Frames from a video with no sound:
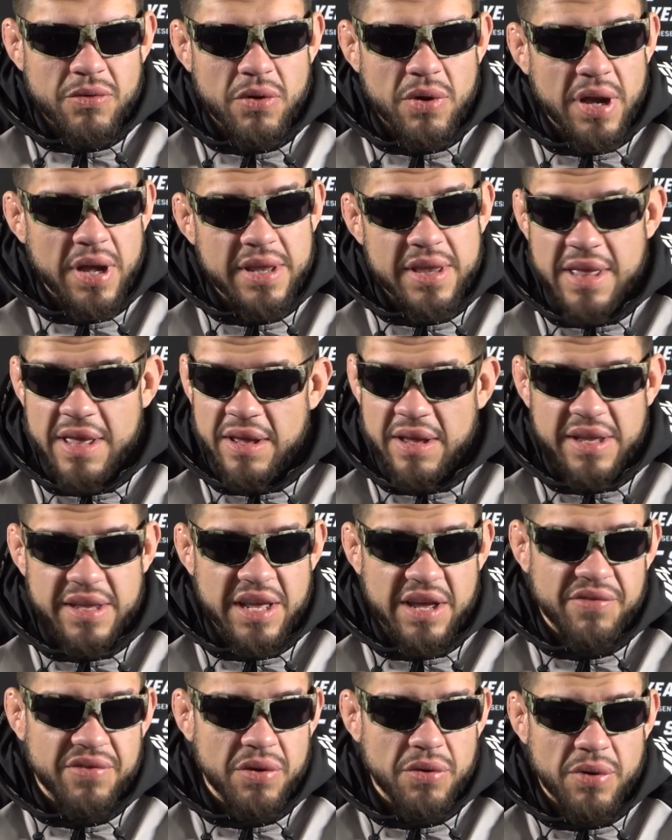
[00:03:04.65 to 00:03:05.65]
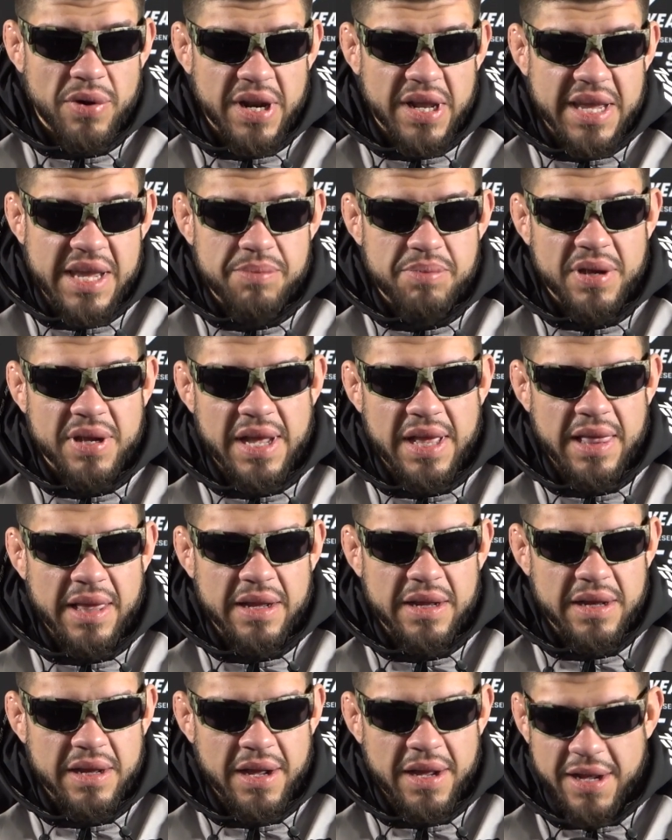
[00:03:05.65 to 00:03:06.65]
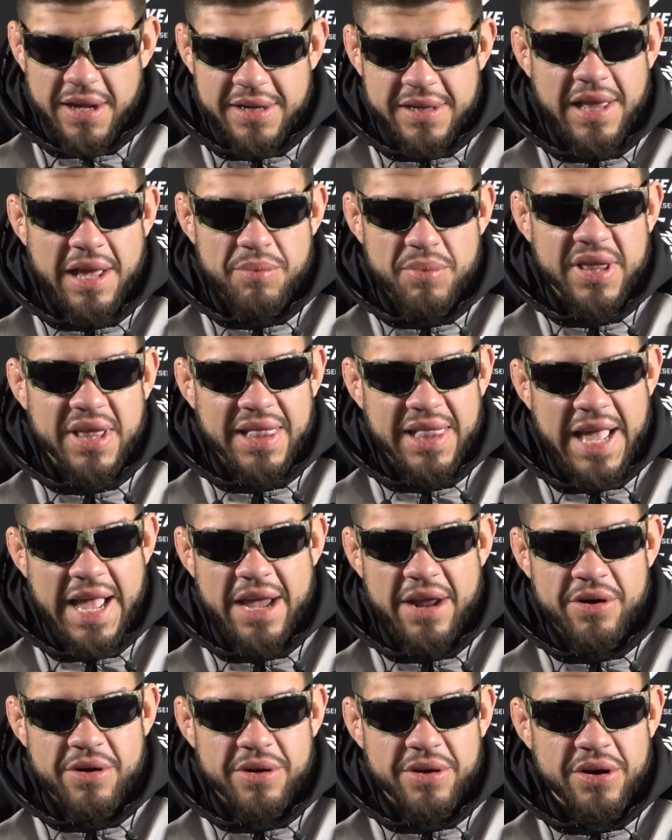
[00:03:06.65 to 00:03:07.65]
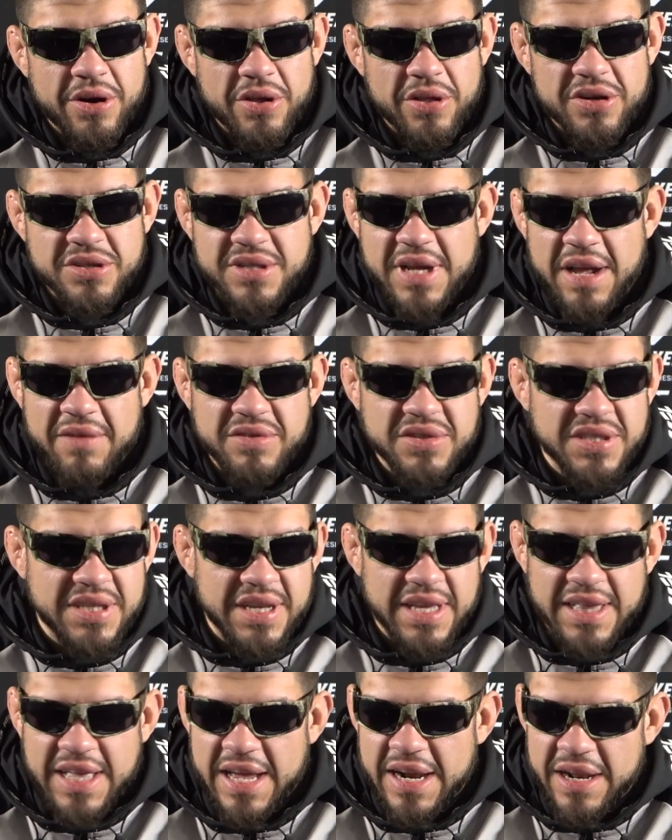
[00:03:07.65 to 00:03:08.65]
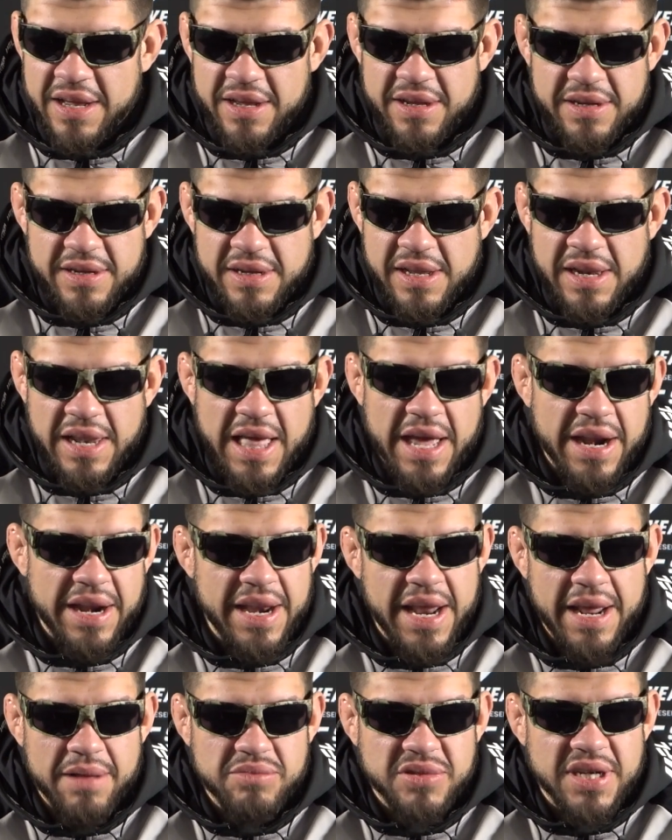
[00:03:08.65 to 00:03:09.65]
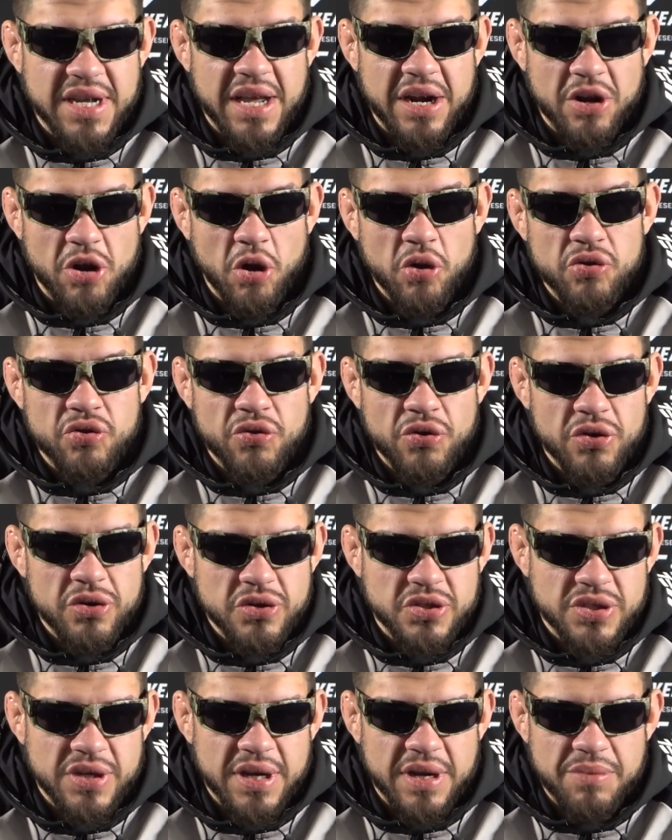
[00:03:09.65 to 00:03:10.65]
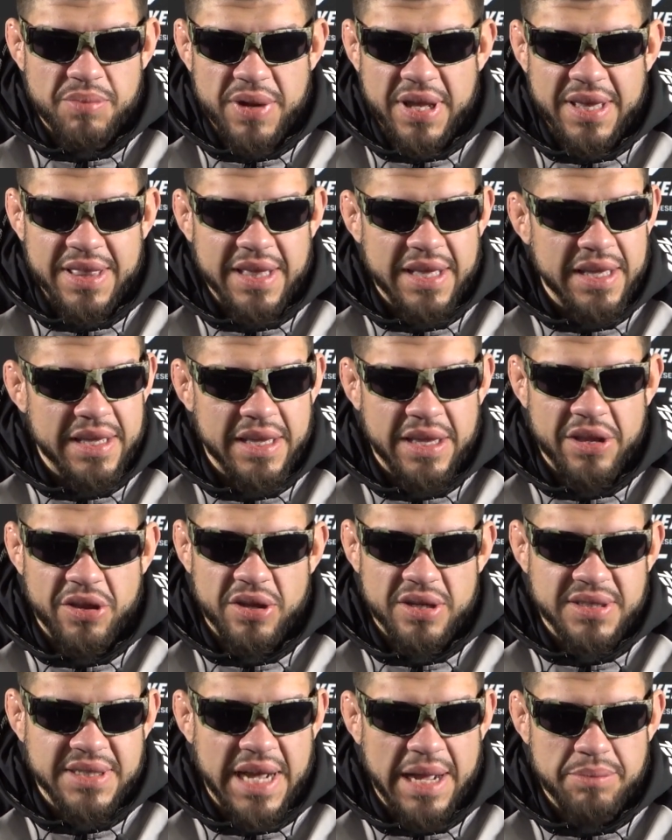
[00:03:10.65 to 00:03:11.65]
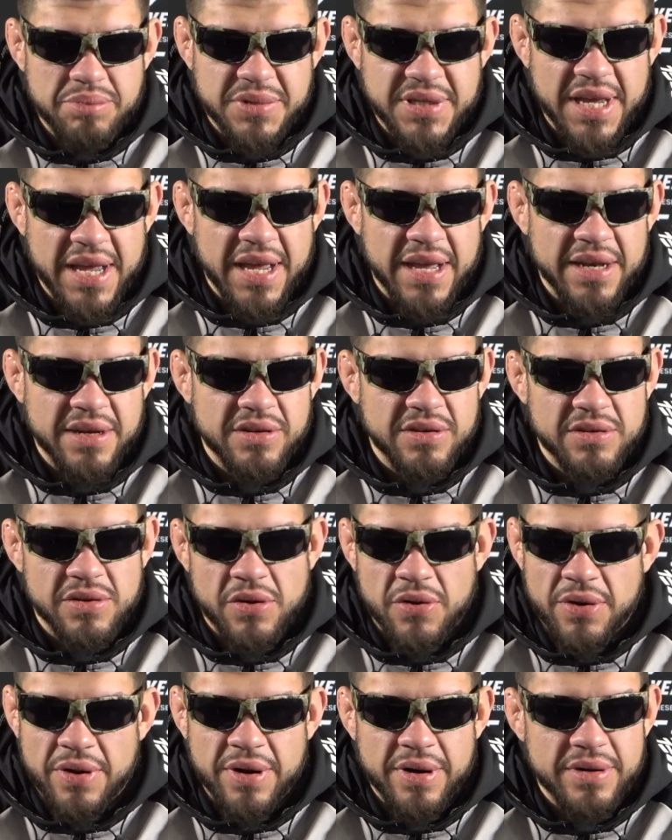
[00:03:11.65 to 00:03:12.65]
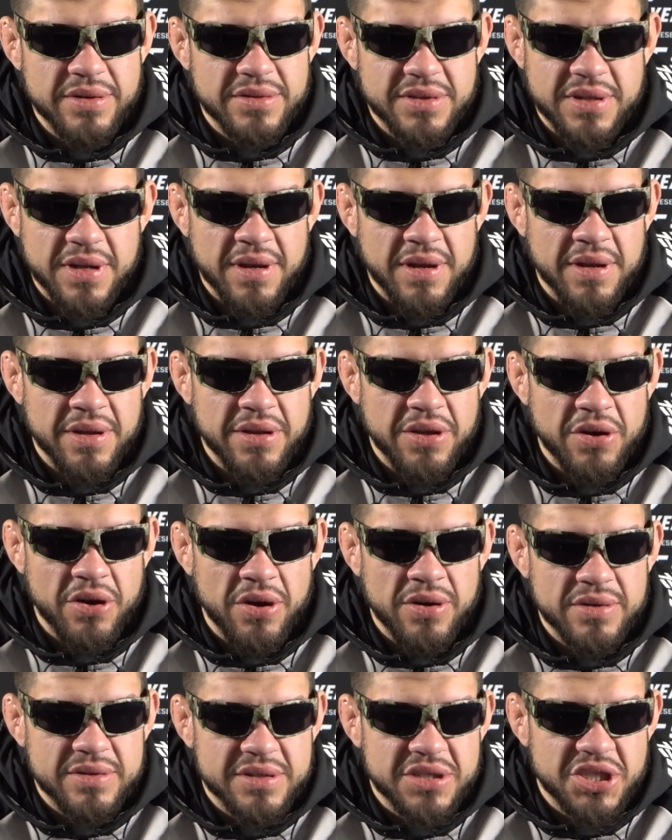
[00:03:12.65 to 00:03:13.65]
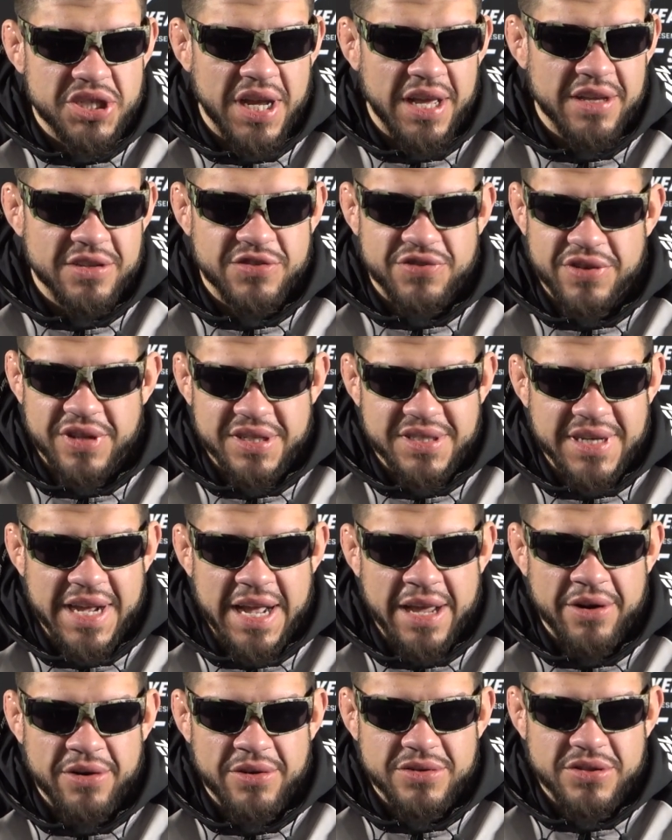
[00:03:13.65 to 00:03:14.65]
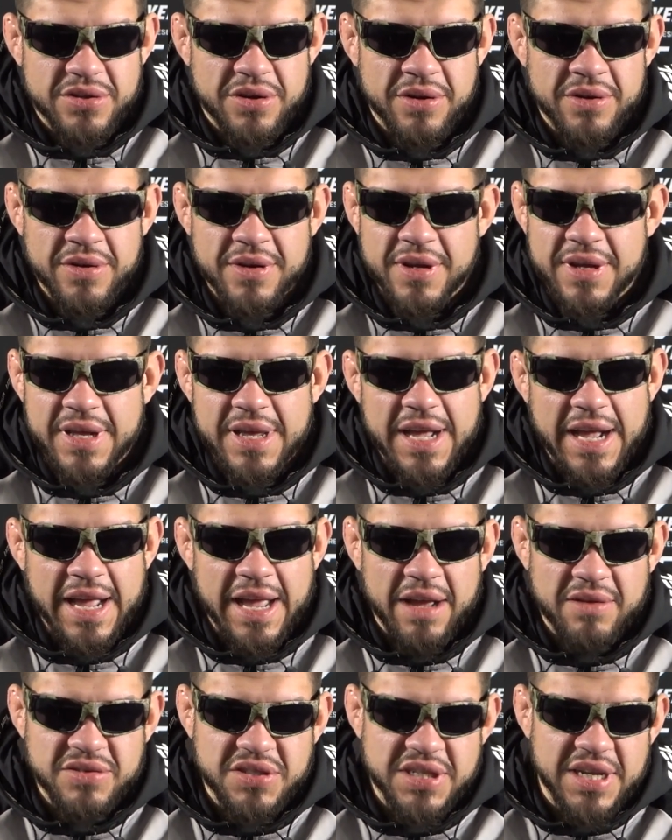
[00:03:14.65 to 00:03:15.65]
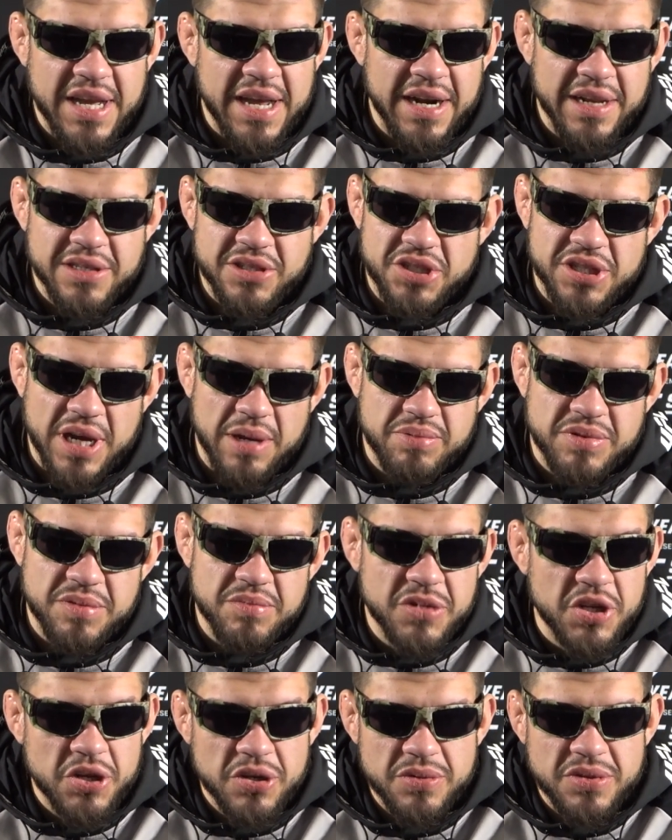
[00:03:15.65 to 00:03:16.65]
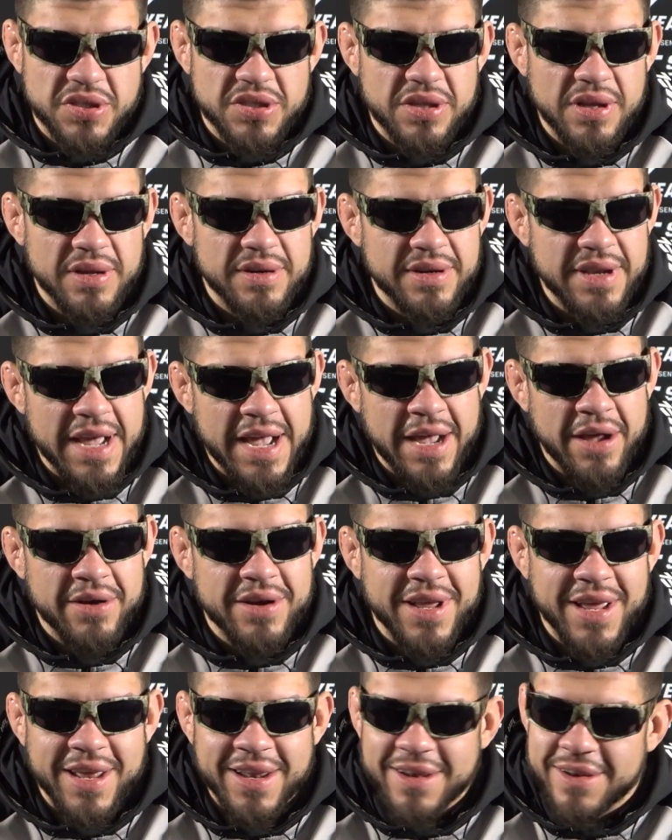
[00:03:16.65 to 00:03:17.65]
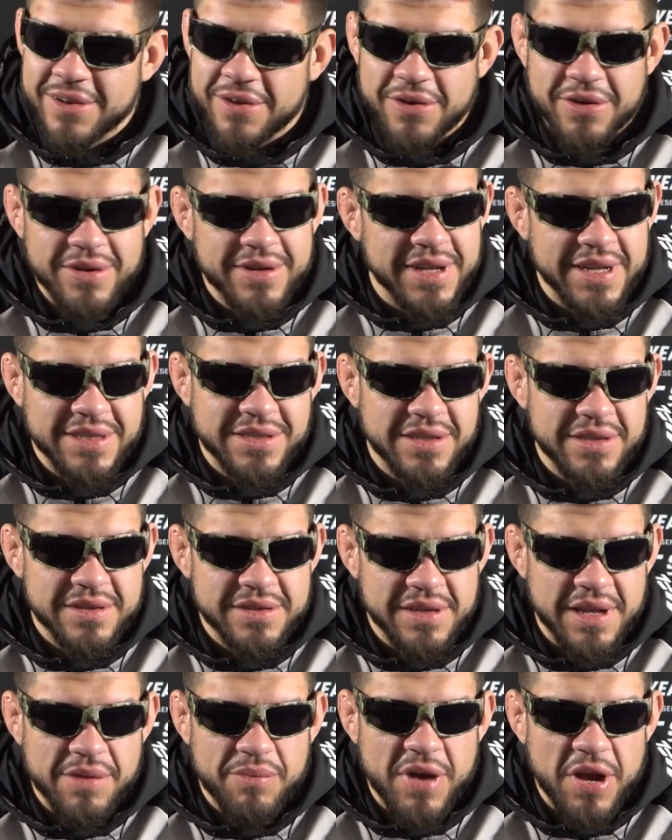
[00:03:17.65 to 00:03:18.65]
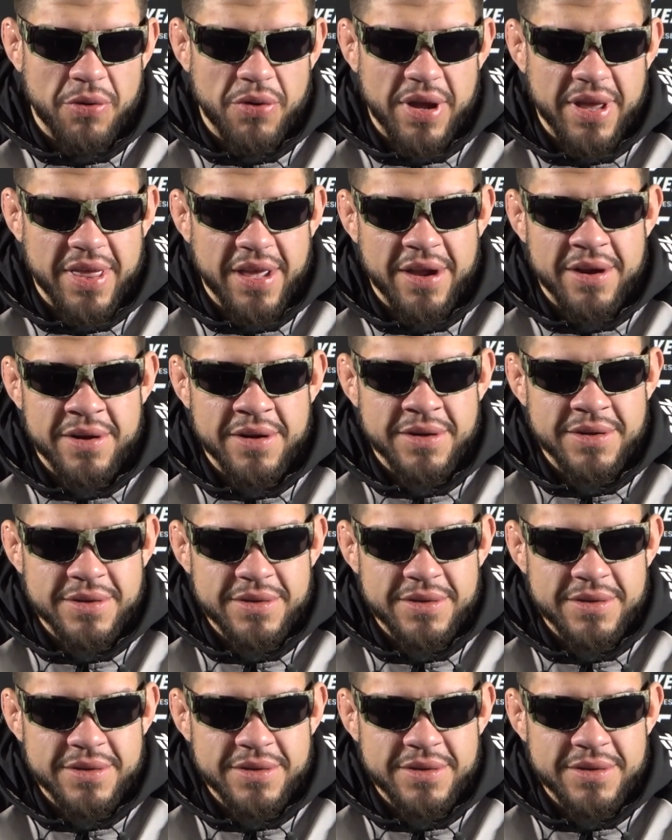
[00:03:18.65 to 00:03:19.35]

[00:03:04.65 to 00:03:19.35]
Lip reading: Well, I definitely want to keep climbing the ladder. You know, there's obviously a lot of names I got to go through so I could be in the top 10 or to, you know, challenge for the title. So I obviously got to chop some dudes down and, you know, get my way there.